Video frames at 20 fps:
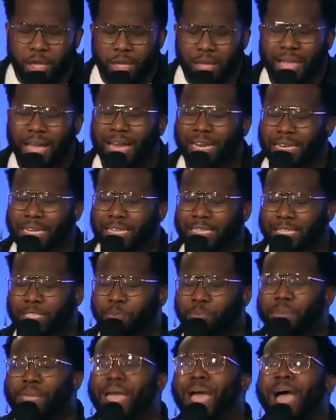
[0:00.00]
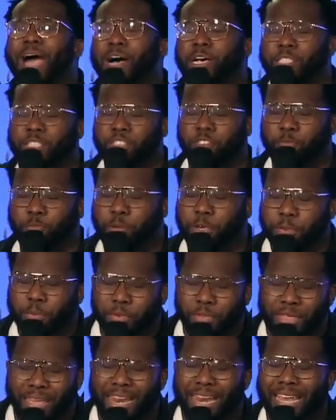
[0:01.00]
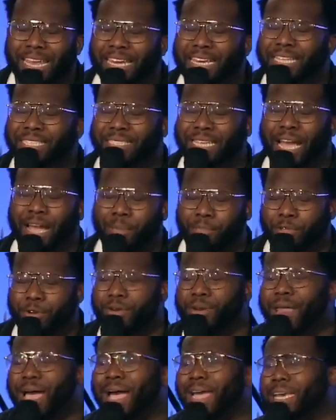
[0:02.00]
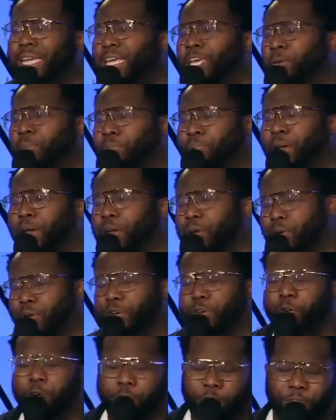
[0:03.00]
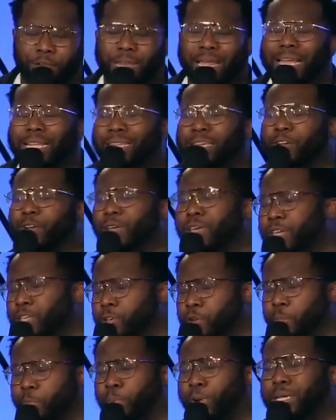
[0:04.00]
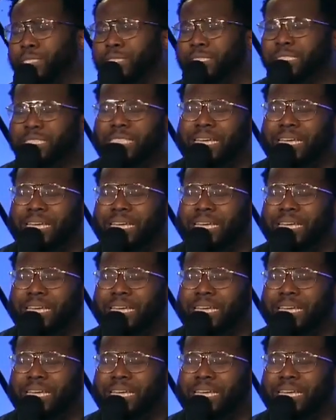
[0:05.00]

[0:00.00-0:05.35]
God, let this be a house of people that anytime they're not in prayer or don't feel like they're in your presence,